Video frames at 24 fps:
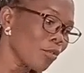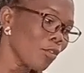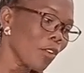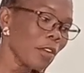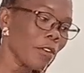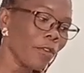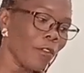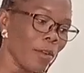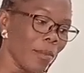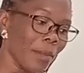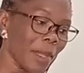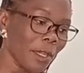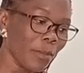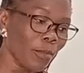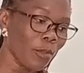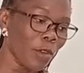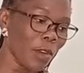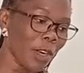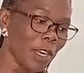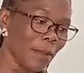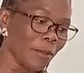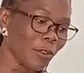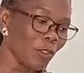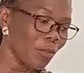rural development
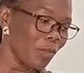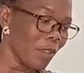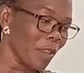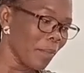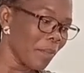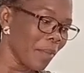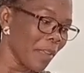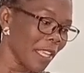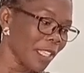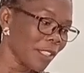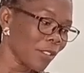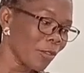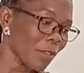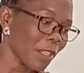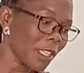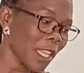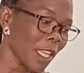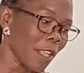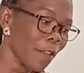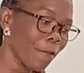programs should be based on the